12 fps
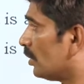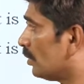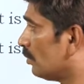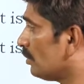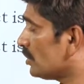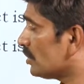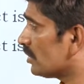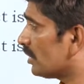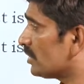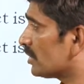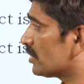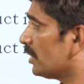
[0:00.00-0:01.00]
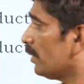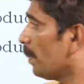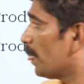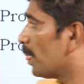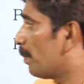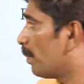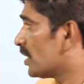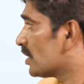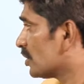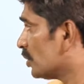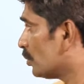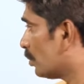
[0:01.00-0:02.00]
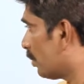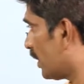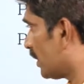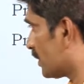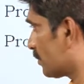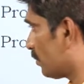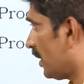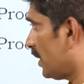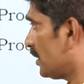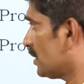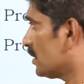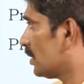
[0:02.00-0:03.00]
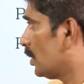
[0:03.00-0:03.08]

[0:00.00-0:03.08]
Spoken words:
Which is 360? Plus into minus minus,